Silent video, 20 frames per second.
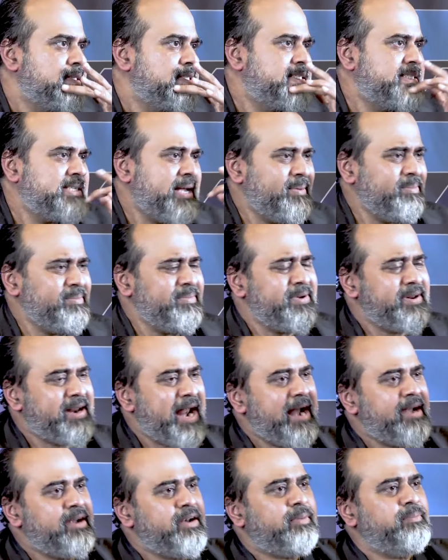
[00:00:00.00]
Some
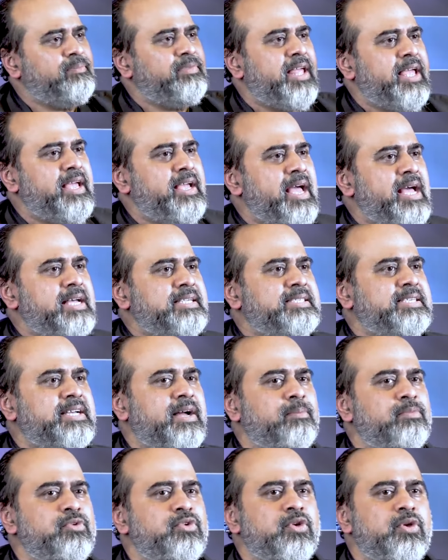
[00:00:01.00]
random thing has
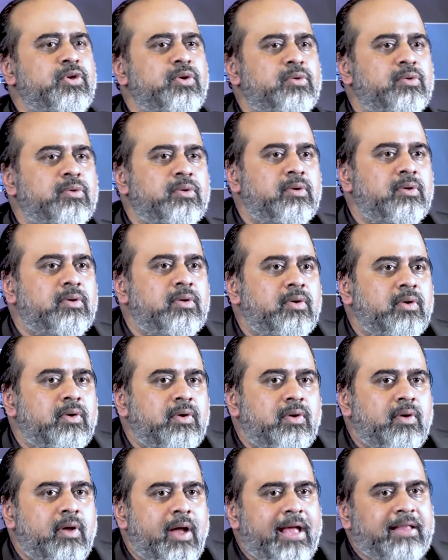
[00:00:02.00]
come to you,
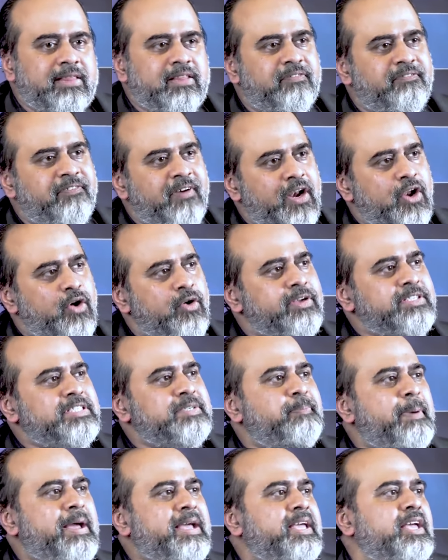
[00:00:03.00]
and the fellow
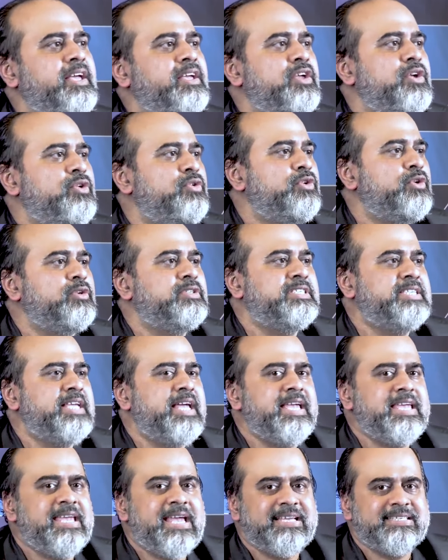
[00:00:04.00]
is begging you to
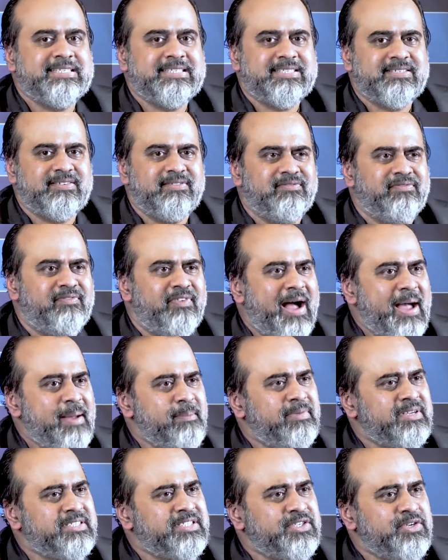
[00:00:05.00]
say yes.
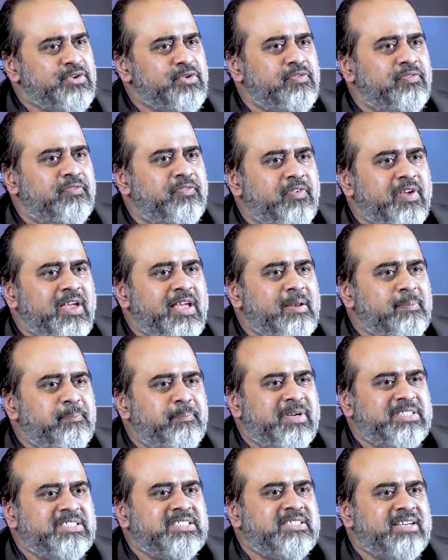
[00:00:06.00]
Why must you feel
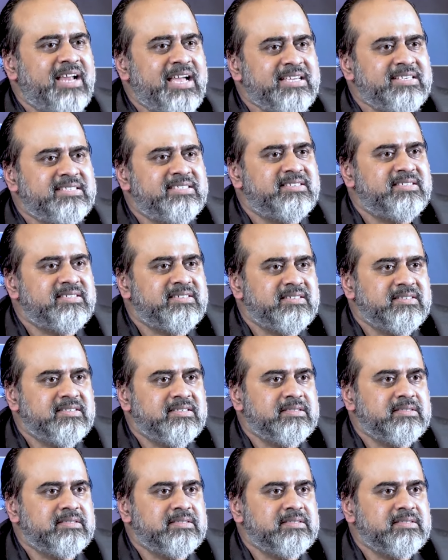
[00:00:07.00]
pressurized?